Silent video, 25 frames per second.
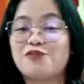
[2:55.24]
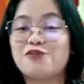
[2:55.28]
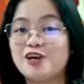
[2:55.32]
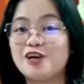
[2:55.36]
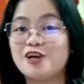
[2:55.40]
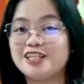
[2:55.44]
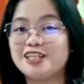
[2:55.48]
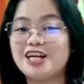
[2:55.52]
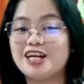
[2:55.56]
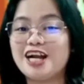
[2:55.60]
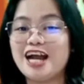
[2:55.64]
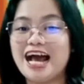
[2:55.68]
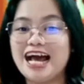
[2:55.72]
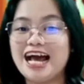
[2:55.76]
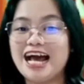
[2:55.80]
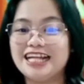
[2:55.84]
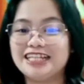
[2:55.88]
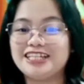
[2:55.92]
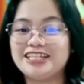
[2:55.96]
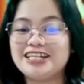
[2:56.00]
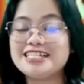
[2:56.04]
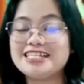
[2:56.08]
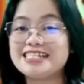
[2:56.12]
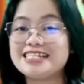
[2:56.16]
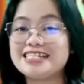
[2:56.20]
further
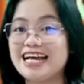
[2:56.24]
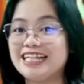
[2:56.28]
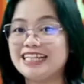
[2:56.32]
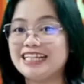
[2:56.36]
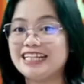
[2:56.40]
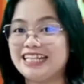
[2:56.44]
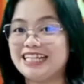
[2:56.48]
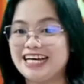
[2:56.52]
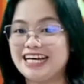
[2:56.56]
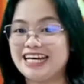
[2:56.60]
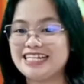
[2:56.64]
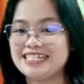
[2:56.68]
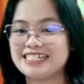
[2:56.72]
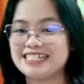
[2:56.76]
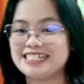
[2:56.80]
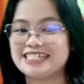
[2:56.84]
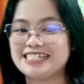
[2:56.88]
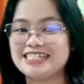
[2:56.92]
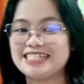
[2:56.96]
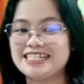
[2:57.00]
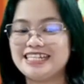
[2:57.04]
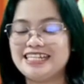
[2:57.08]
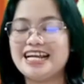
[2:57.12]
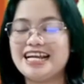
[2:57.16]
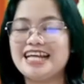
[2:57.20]
understand
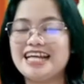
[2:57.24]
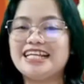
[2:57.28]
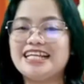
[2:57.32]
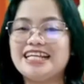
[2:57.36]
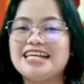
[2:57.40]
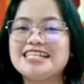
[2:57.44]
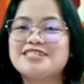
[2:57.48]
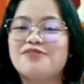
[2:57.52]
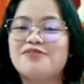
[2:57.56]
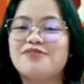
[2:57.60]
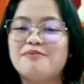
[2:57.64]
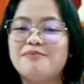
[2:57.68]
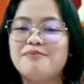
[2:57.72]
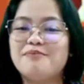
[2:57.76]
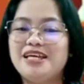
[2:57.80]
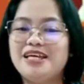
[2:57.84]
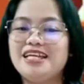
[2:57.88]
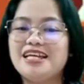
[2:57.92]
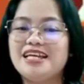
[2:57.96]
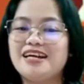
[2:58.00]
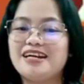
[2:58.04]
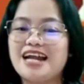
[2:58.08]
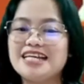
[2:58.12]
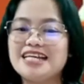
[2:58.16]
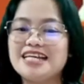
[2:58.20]
this, let us
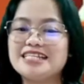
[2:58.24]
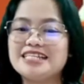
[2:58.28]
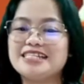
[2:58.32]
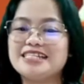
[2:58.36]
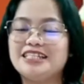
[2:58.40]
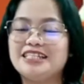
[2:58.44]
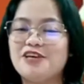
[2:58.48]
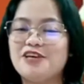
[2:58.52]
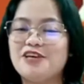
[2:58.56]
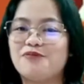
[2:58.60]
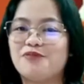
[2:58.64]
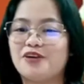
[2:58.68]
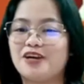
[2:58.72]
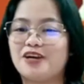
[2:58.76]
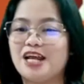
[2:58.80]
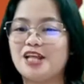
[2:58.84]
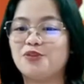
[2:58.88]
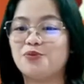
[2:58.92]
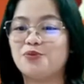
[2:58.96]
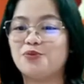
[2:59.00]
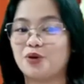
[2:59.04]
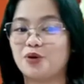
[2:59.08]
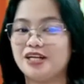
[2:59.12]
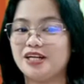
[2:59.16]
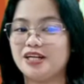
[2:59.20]
familiarize the
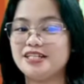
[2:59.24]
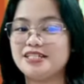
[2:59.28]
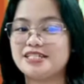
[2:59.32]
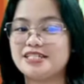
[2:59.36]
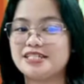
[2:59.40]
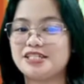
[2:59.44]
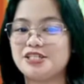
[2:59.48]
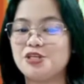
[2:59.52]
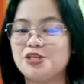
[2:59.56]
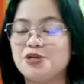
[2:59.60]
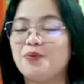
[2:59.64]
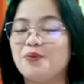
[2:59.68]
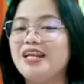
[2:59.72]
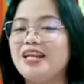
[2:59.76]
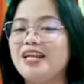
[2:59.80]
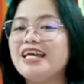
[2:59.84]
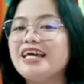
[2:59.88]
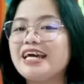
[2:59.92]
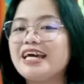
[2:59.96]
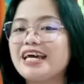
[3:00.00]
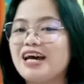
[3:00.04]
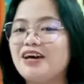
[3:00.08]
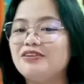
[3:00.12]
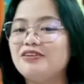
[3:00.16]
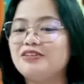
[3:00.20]
different words you
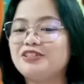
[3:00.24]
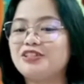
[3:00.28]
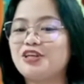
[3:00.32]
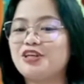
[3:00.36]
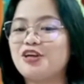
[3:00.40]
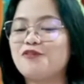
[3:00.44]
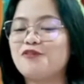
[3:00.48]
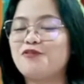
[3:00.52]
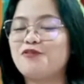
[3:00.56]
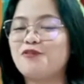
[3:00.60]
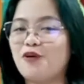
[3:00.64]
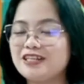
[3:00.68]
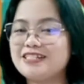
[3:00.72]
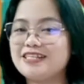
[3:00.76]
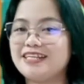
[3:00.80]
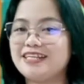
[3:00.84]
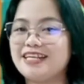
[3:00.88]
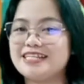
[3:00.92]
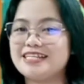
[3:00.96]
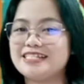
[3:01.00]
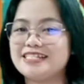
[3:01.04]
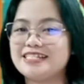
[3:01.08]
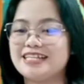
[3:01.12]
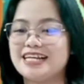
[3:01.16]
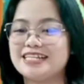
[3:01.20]
will encounter for
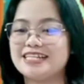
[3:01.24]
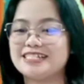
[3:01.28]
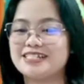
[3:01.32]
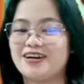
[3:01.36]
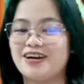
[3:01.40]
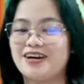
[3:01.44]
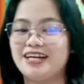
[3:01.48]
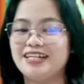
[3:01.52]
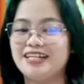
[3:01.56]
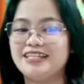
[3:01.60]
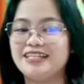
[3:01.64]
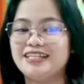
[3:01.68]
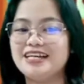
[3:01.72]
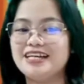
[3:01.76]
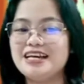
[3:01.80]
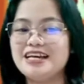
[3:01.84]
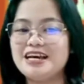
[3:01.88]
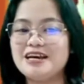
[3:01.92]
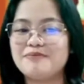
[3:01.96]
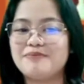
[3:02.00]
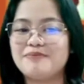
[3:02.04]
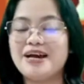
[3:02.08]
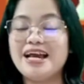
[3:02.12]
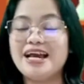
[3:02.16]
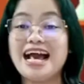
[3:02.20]
today's lesson
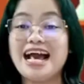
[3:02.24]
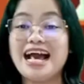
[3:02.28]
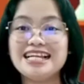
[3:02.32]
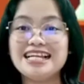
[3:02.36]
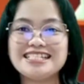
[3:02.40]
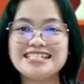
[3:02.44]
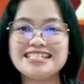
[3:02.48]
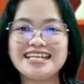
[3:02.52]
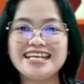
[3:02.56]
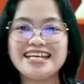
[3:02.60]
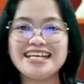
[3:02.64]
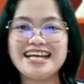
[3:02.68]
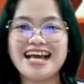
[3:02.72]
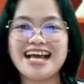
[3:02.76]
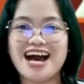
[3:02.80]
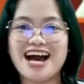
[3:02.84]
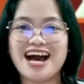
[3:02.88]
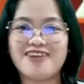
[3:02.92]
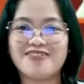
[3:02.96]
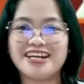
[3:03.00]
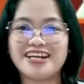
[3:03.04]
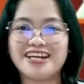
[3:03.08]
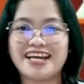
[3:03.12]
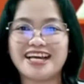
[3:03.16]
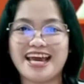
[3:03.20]
by answering
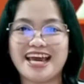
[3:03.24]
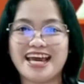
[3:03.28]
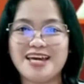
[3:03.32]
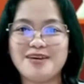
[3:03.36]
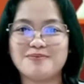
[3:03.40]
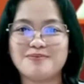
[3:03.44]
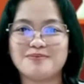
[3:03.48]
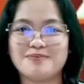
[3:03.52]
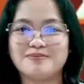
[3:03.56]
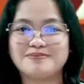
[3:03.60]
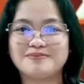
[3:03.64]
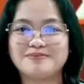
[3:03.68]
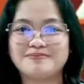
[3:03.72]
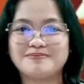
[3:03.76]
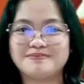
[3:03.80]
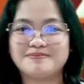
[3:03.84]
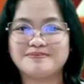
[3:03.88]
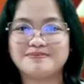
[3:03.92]
our game.